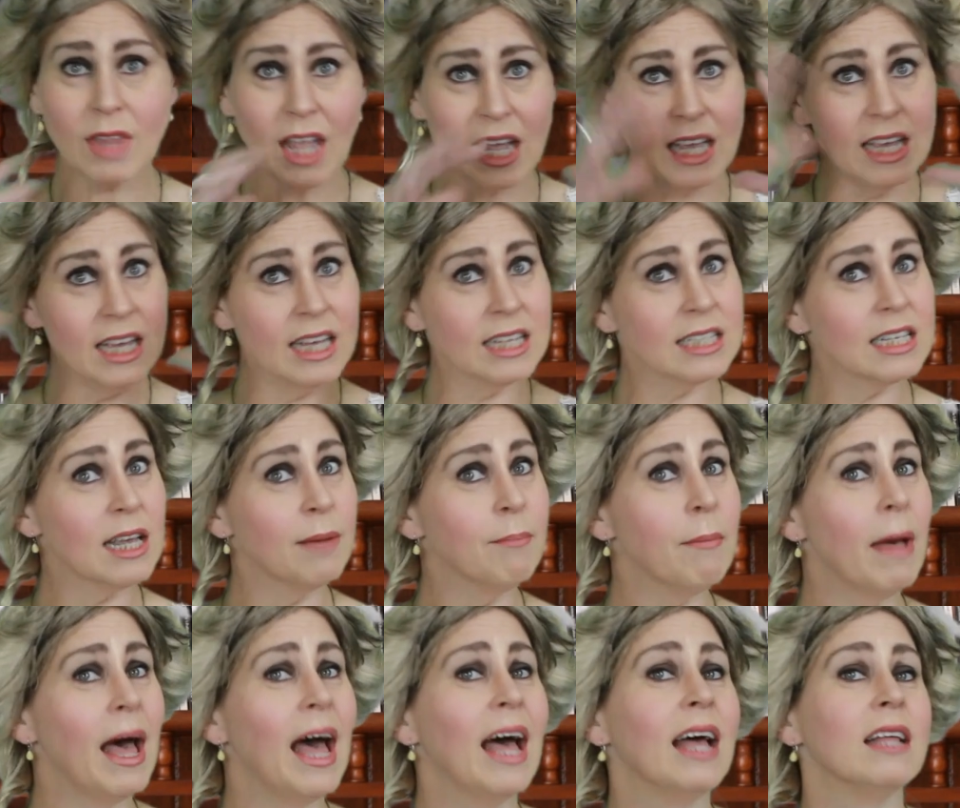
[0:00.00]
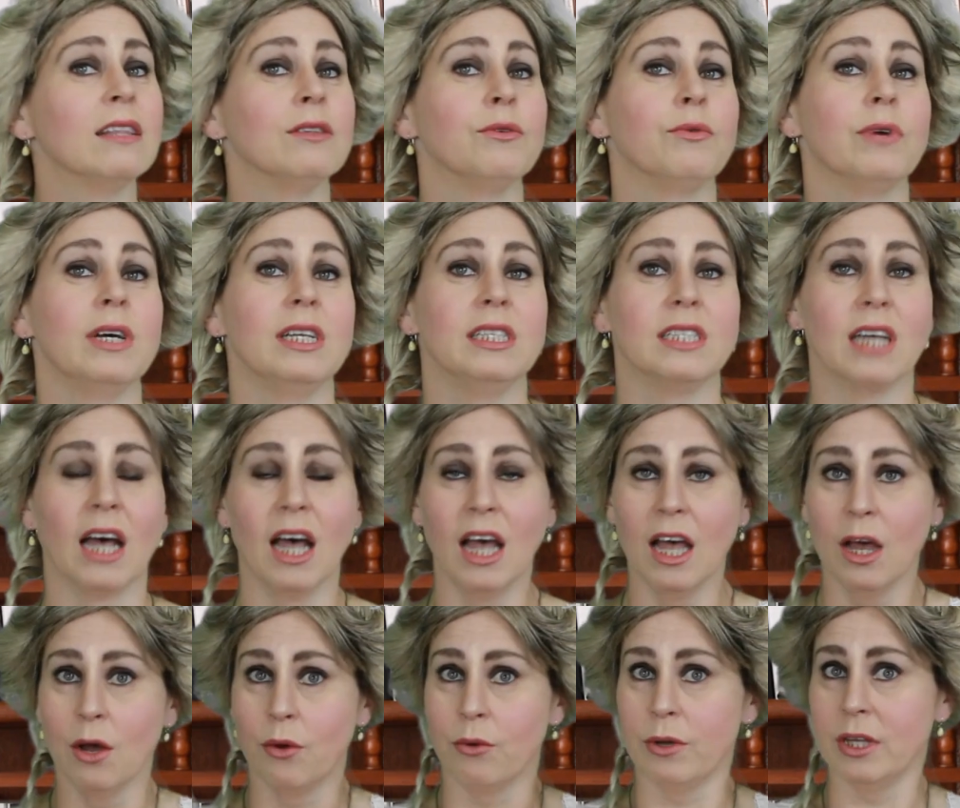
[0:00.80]
a man with
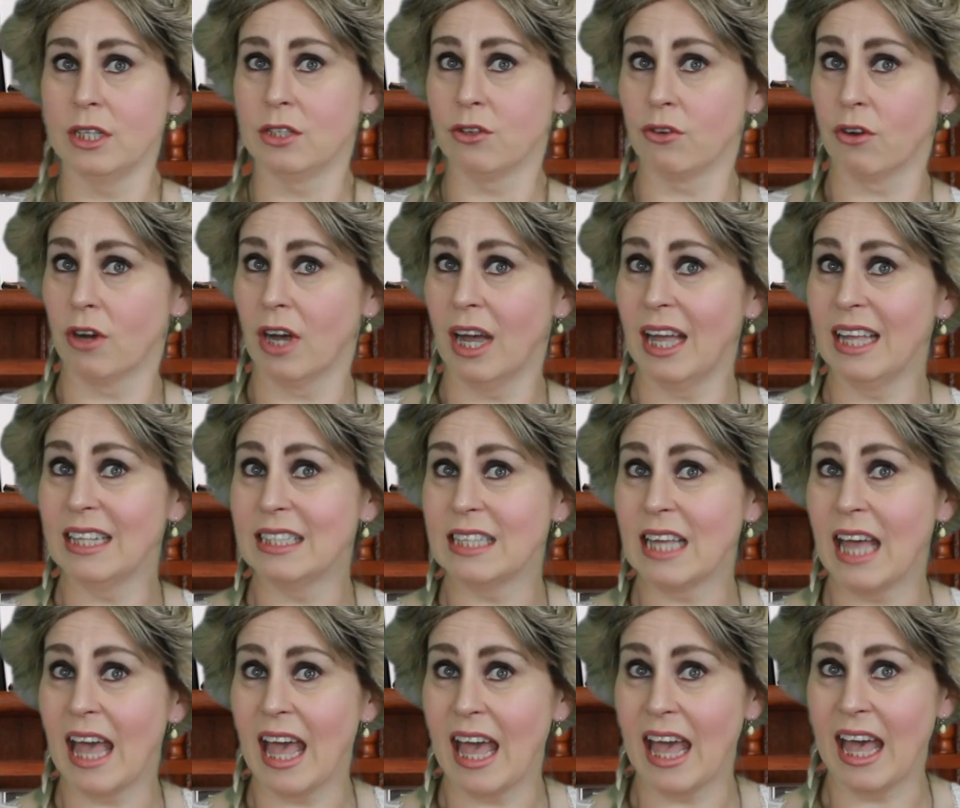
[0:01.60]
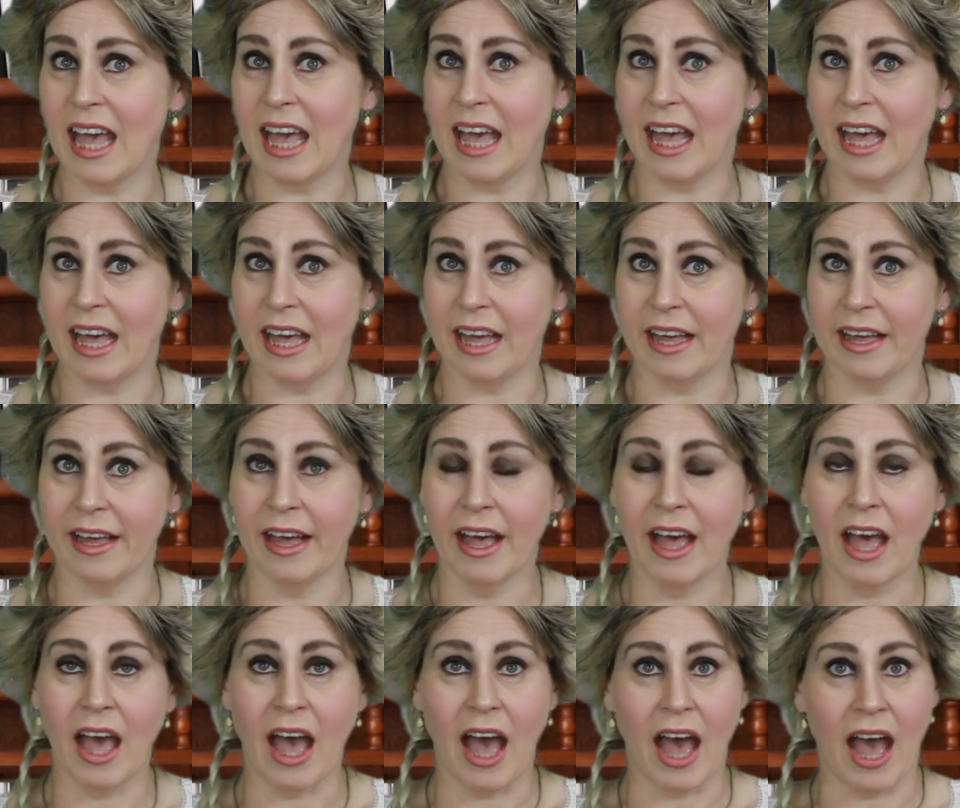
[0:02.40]
red hair
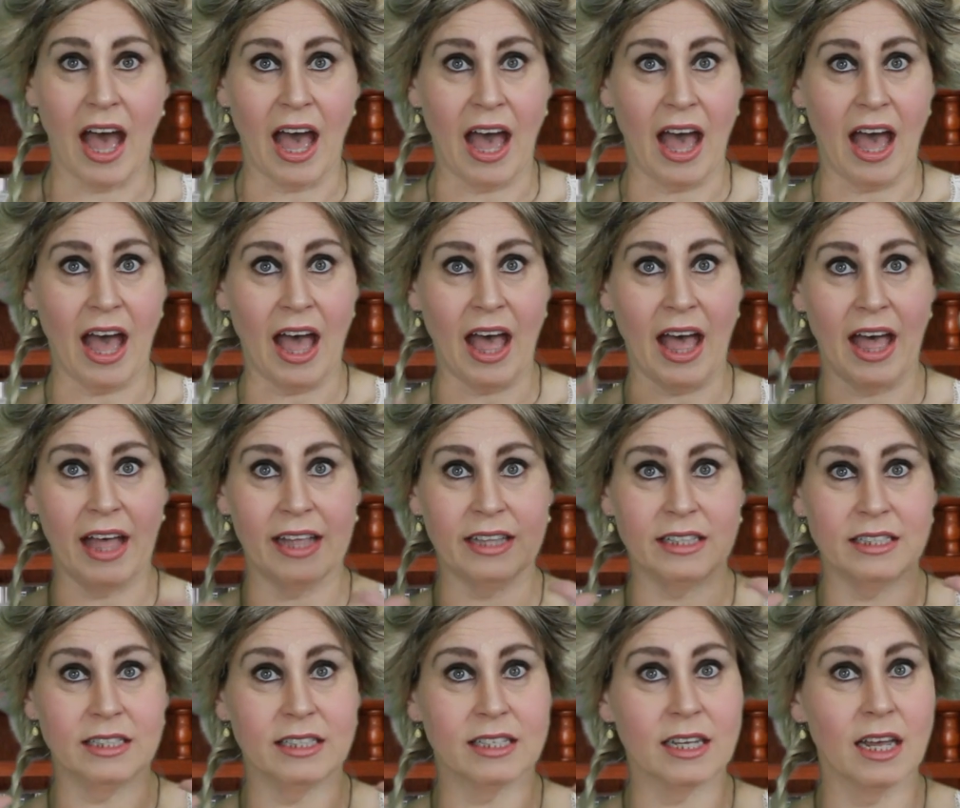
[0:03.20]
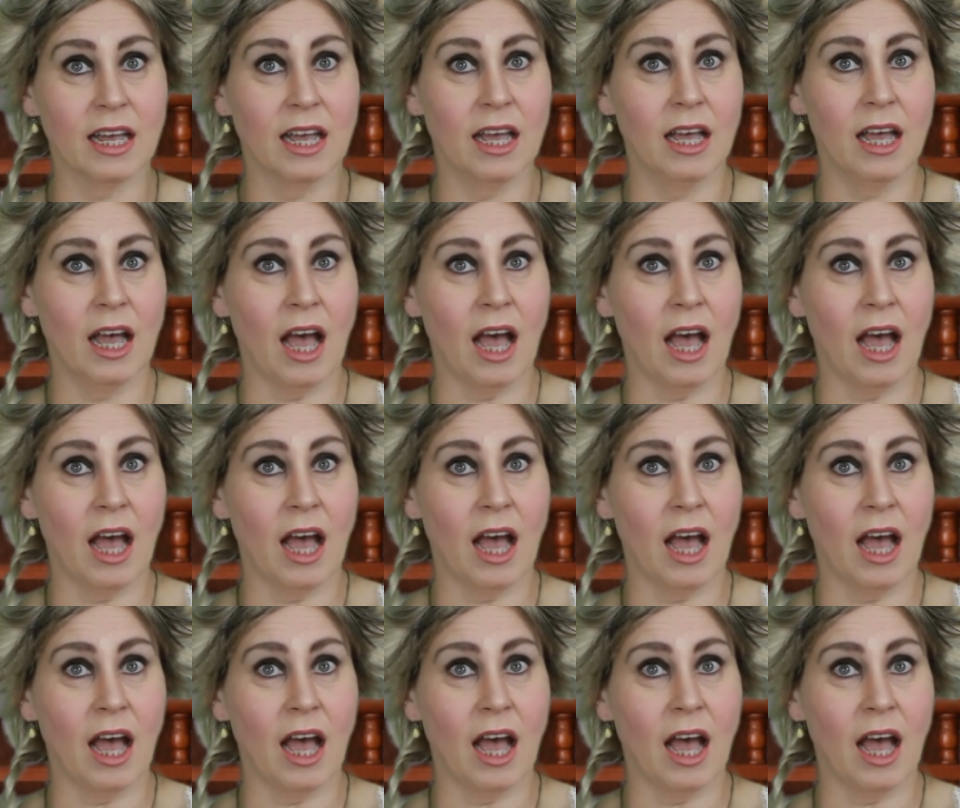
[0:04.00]
and